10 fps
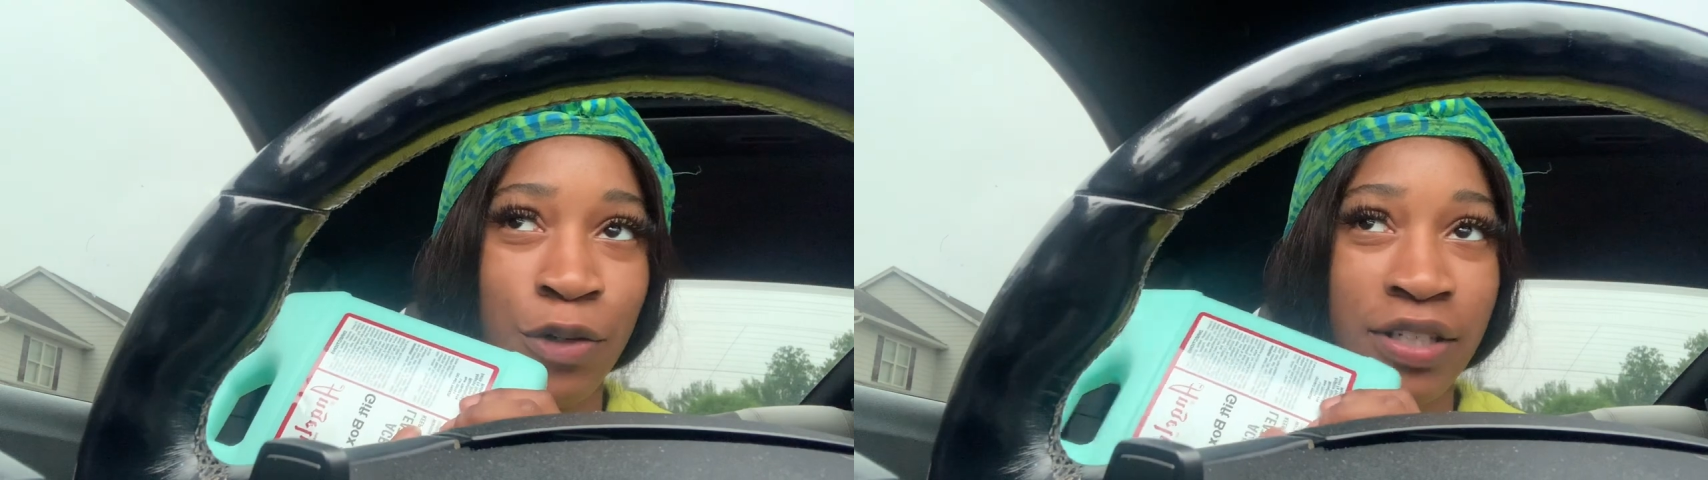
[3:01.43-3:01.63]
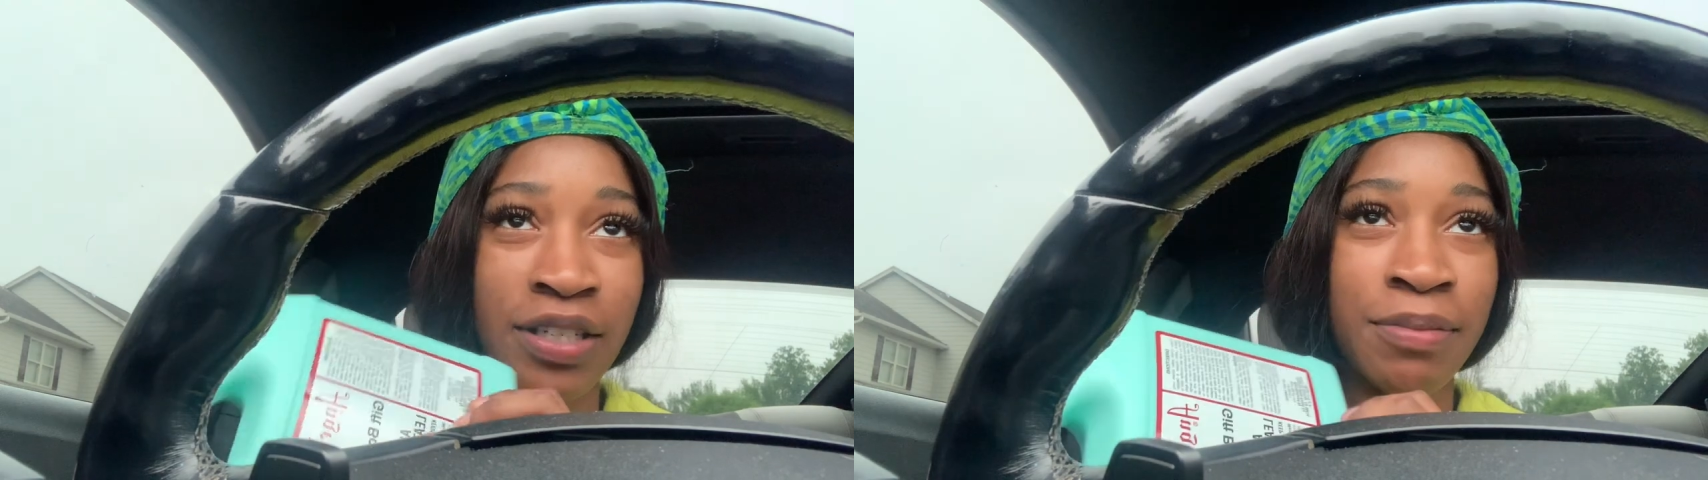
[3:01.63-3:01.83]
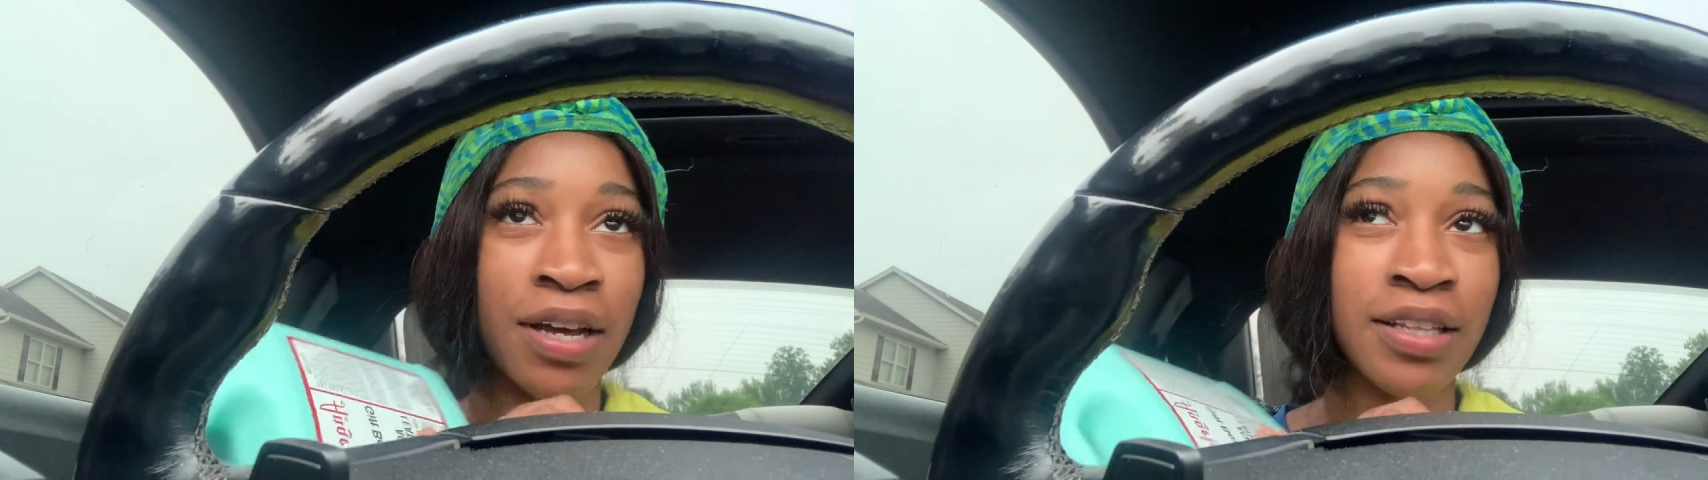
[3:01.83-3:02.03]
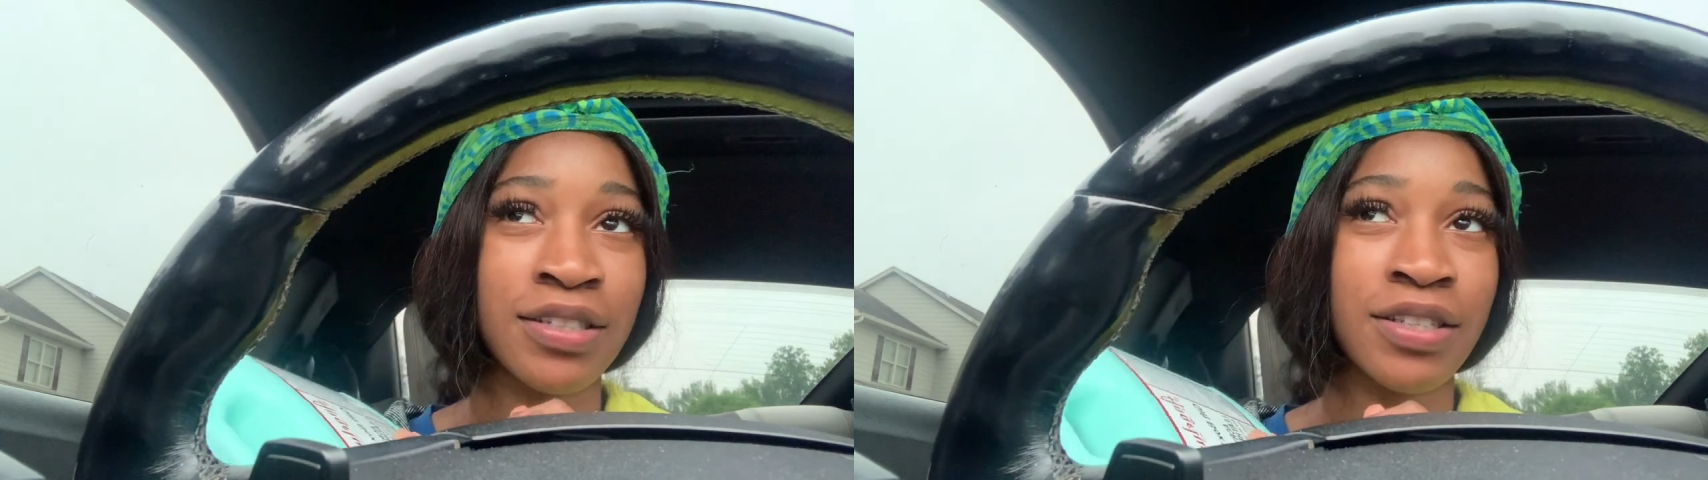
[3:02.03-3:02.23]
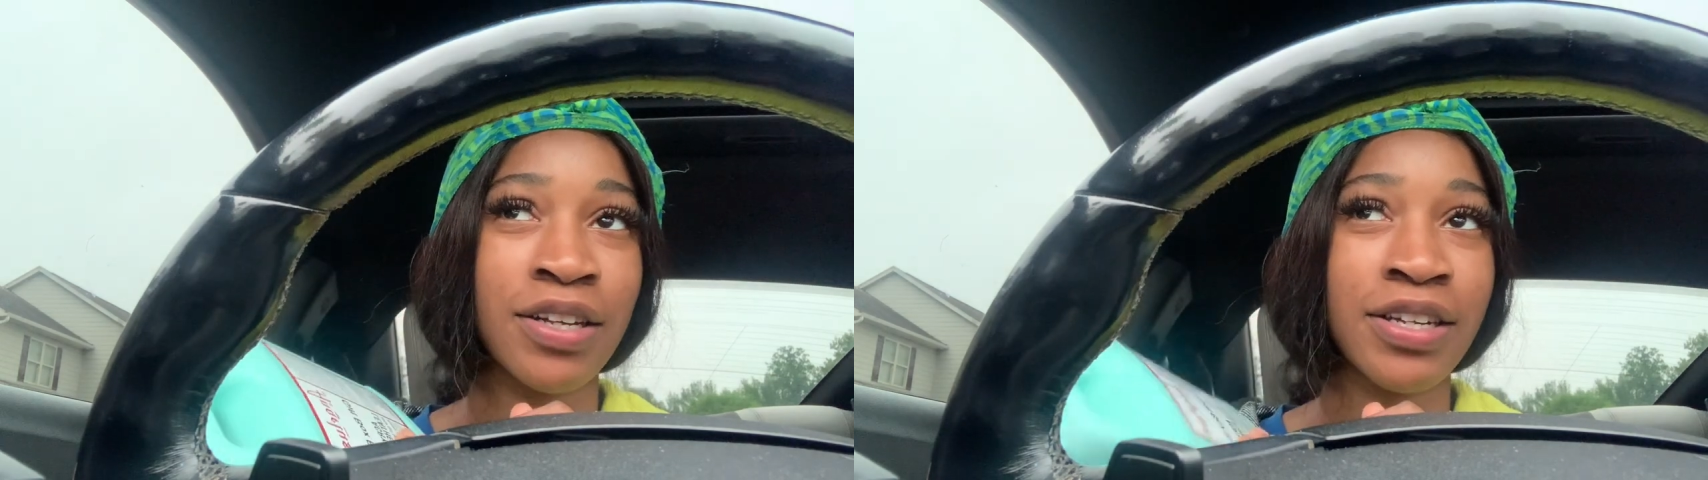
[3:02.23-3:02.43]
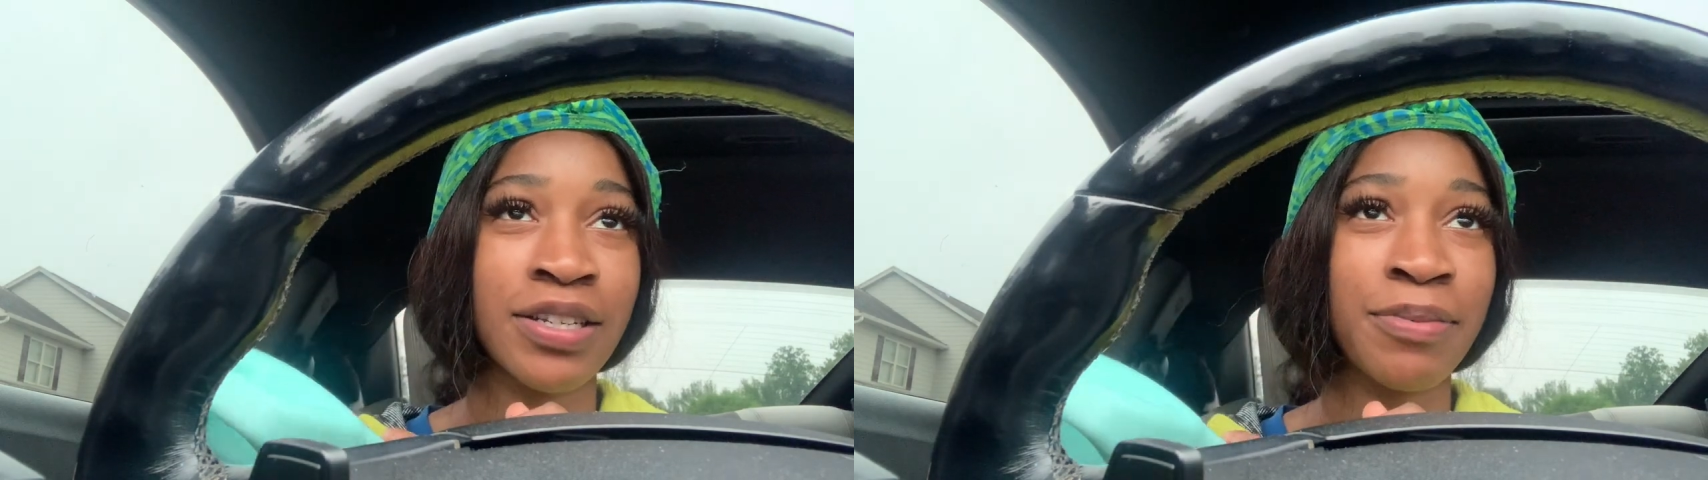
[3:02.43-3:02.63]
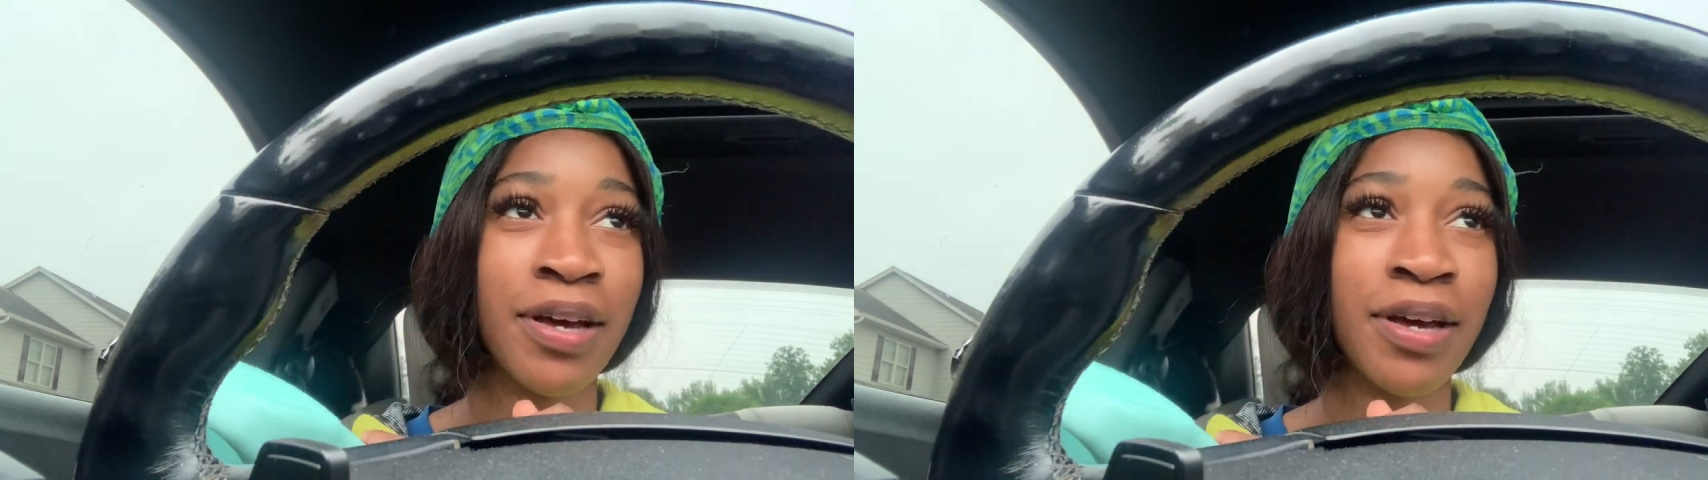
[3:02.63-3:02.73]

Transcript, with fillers: forty some dollars or thirty some